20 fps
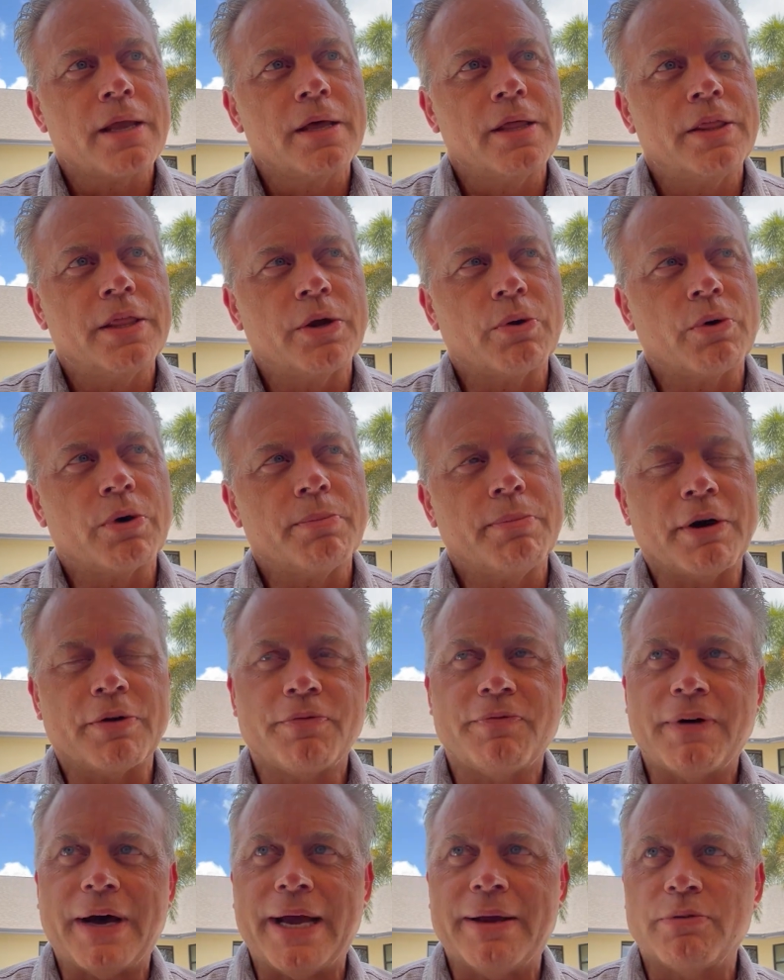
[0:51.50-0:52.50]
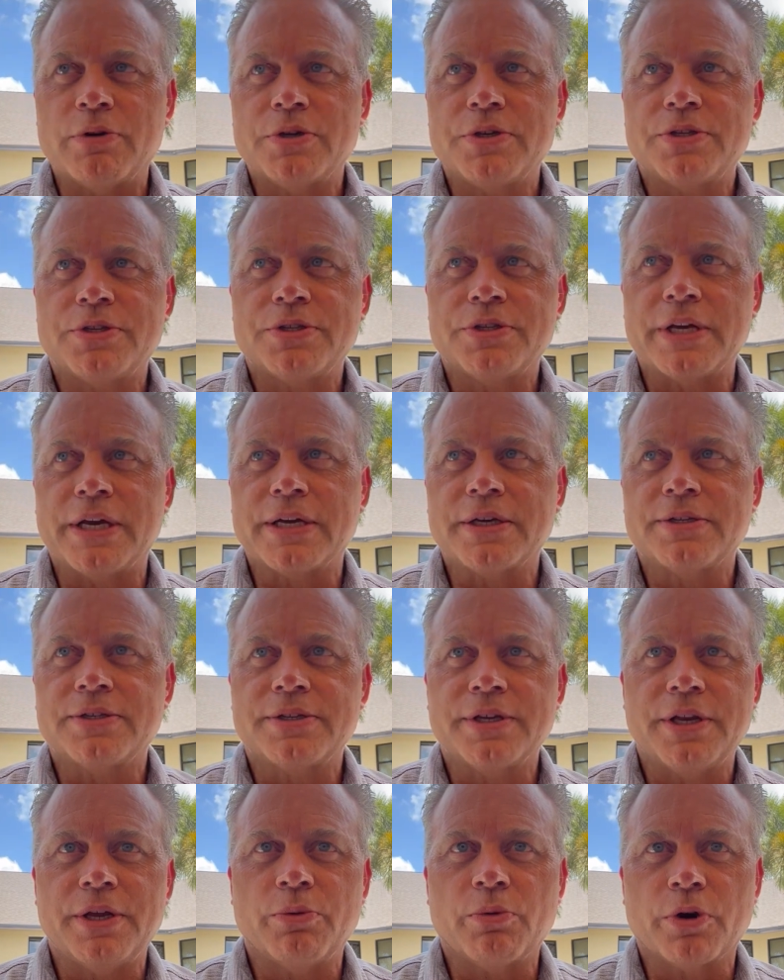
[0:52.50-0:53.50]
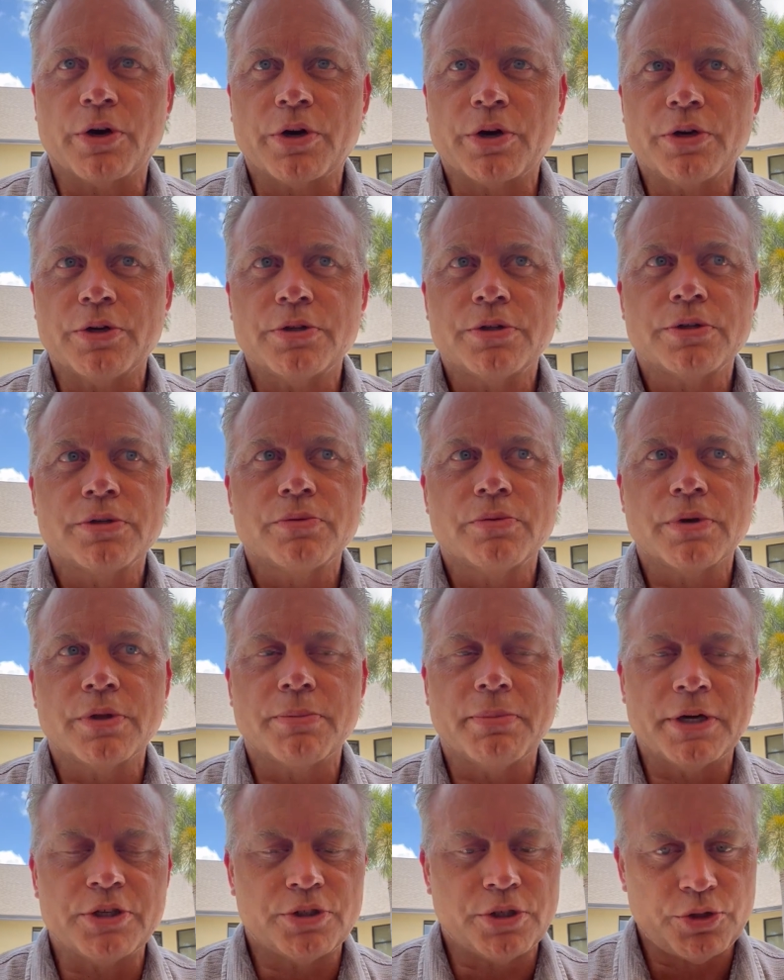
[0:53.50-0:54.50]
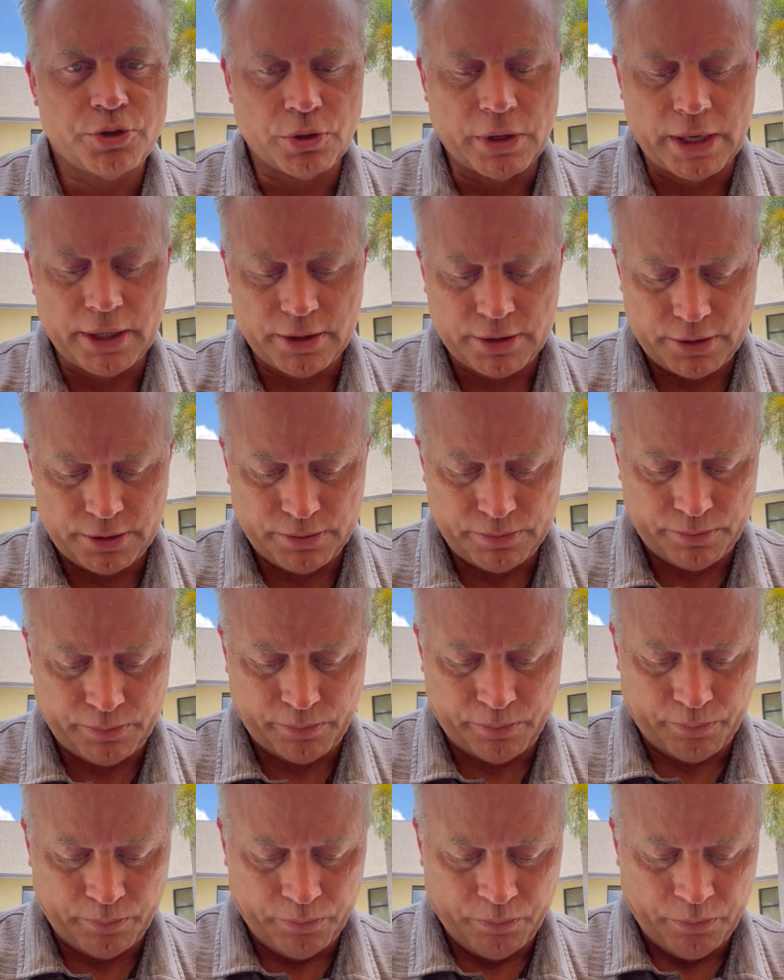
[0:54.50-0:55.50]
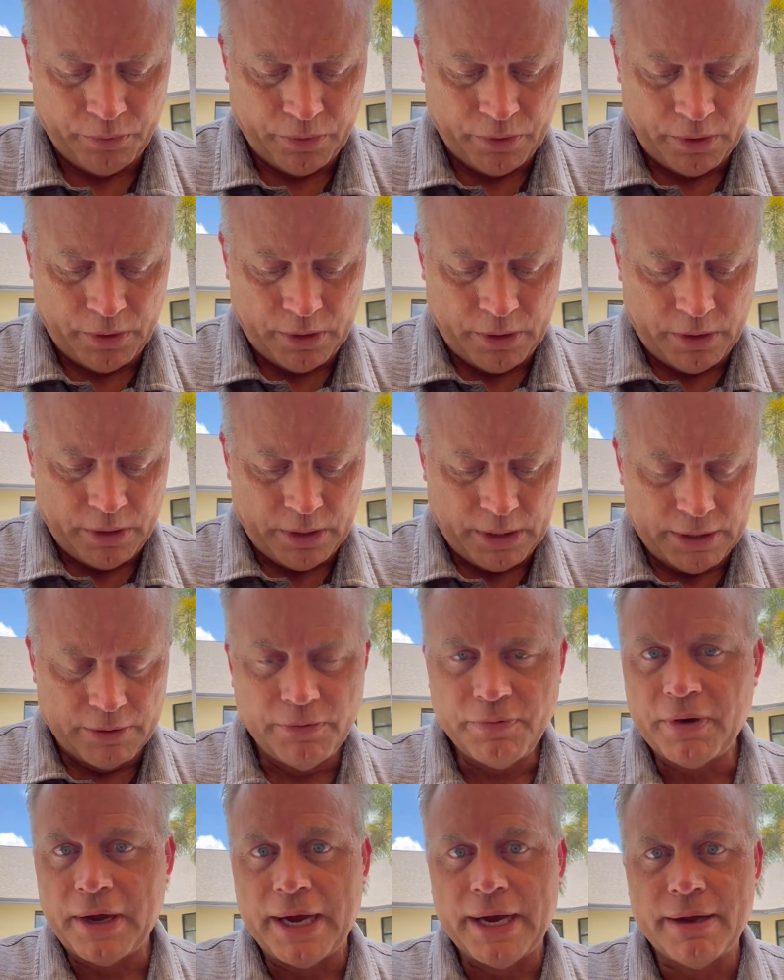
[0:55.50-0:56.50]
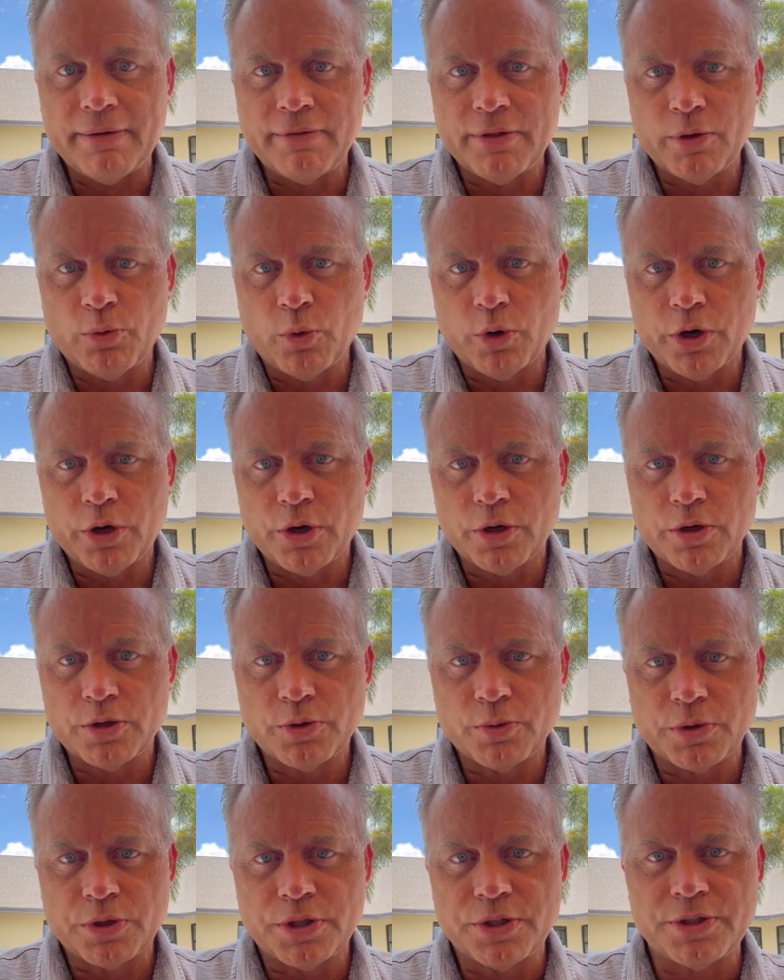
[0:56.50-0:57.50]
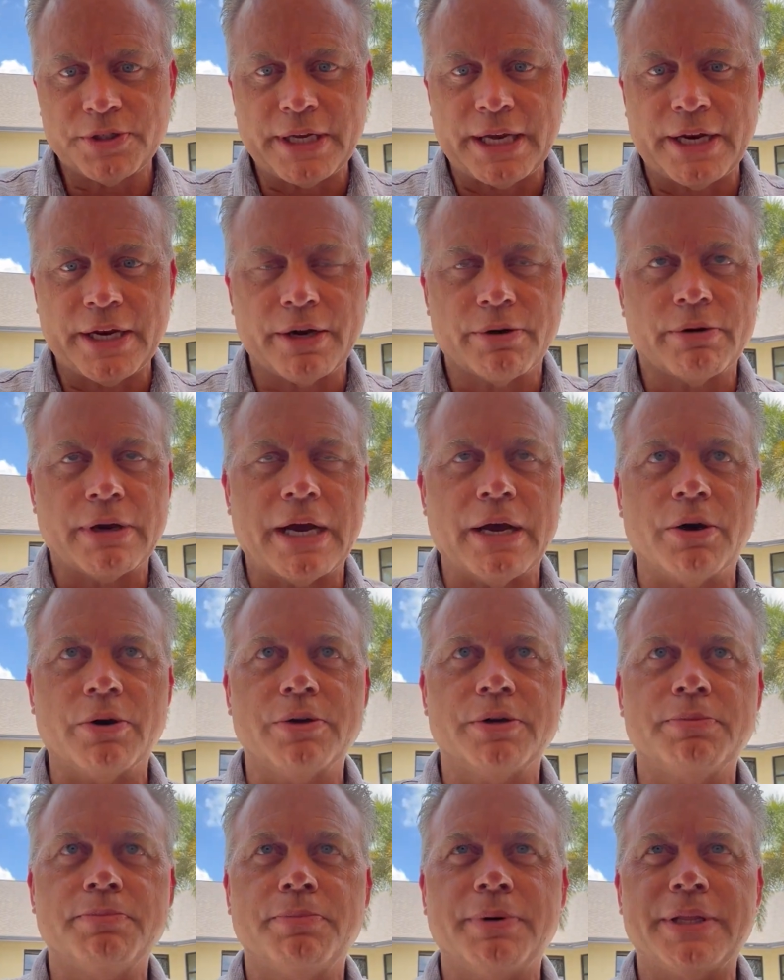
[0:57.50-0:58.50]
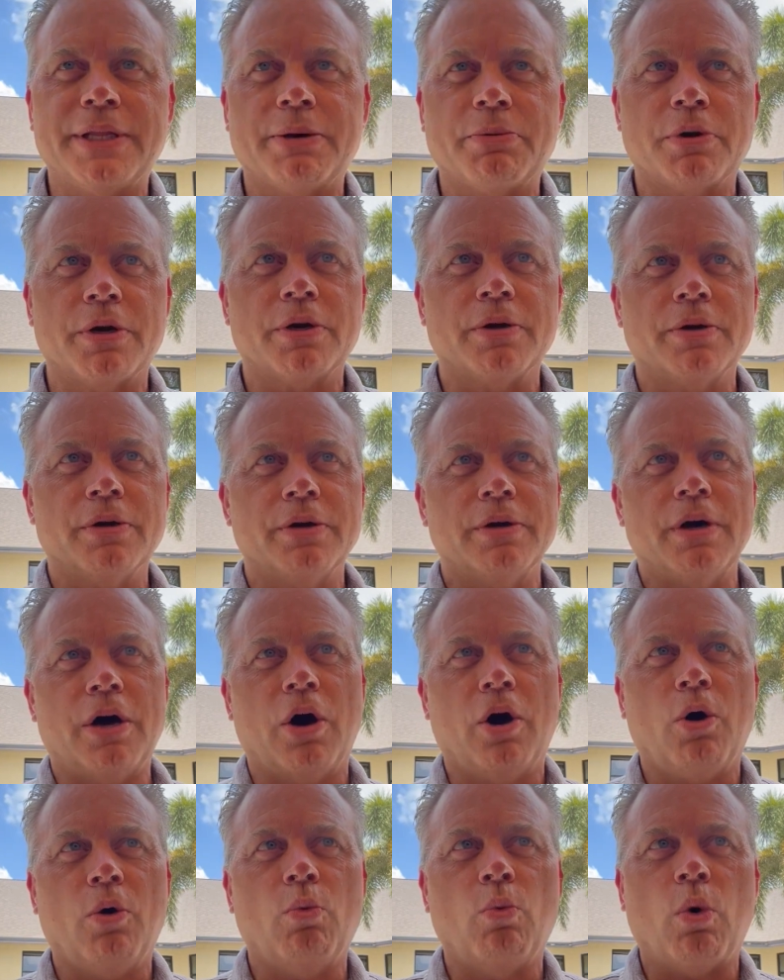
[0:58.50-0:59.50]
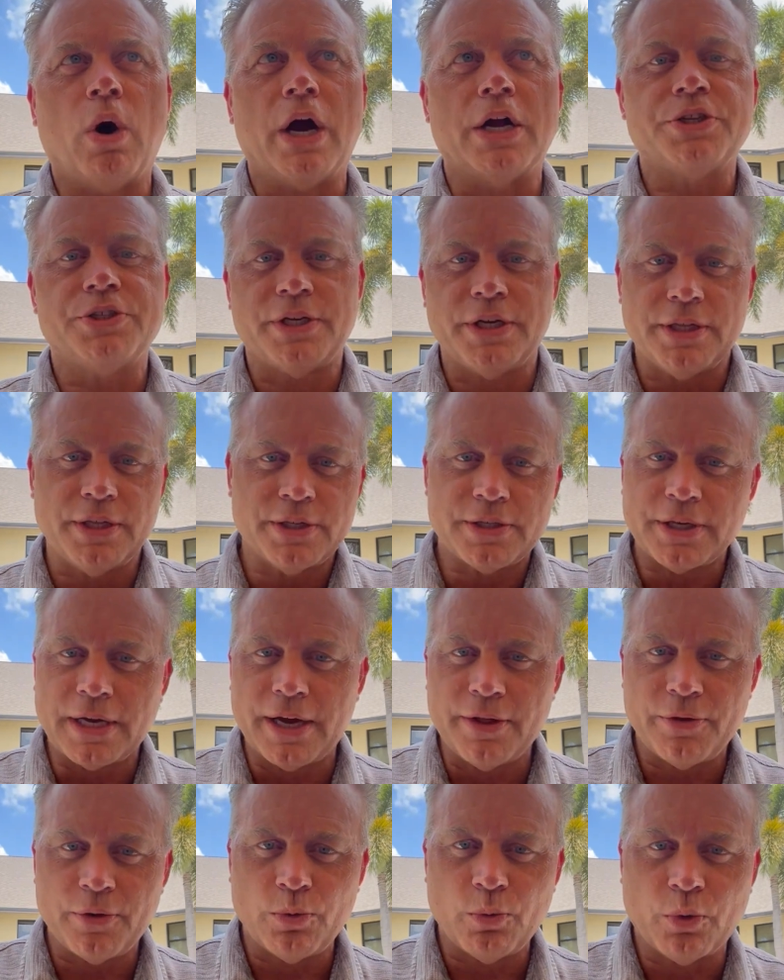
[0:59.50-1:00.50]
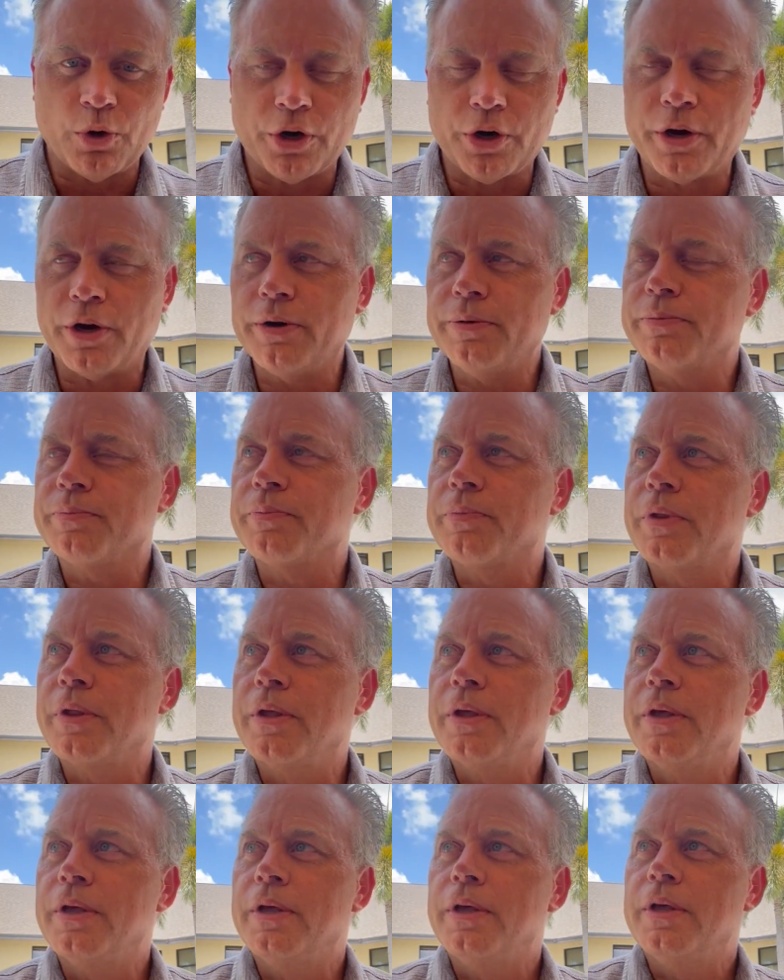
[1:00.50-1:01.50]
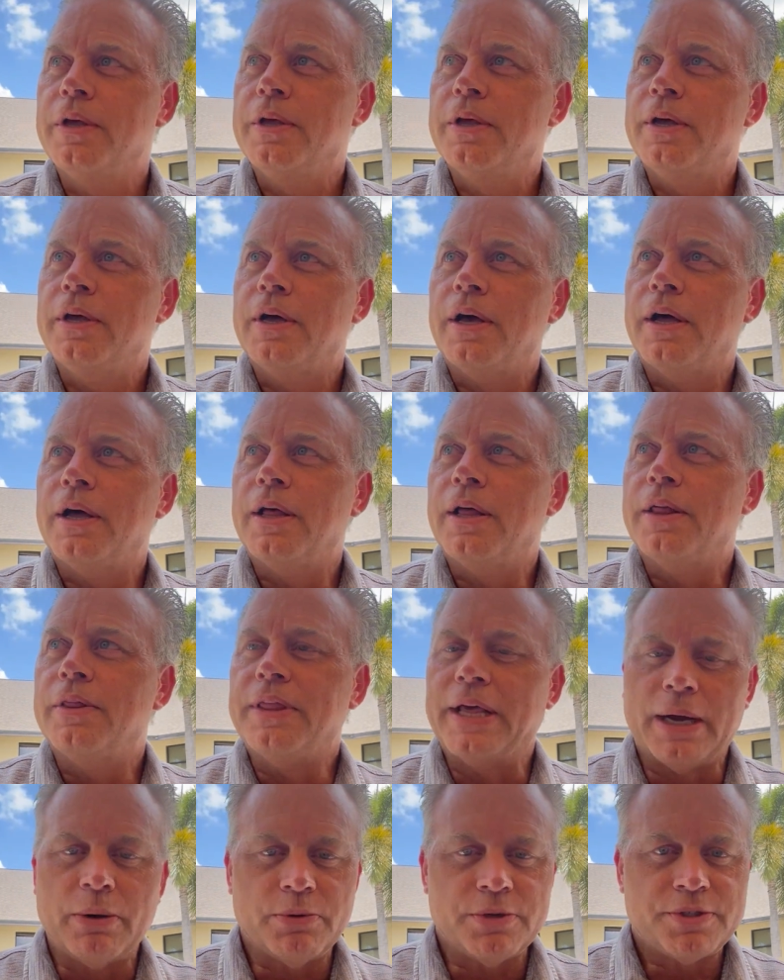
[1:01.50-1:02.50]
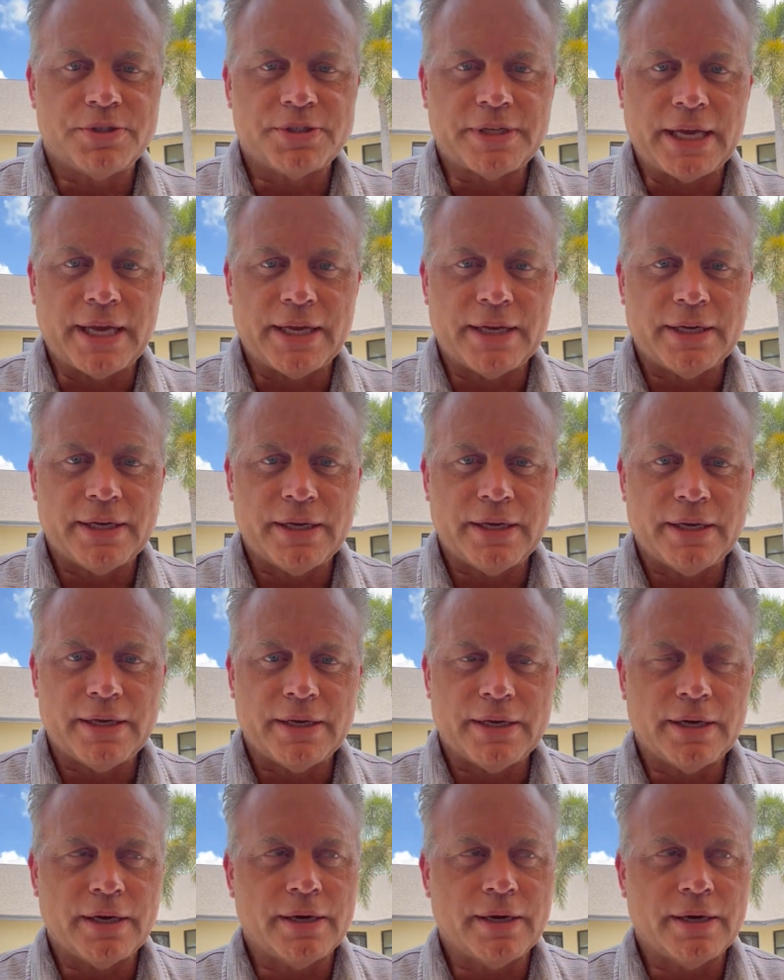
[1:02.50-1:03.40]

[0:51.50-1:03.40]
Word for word: there were about five or six city workers with a bunch of trucks. And five of the workers were just standing around, but they were all watching this other worker that was standing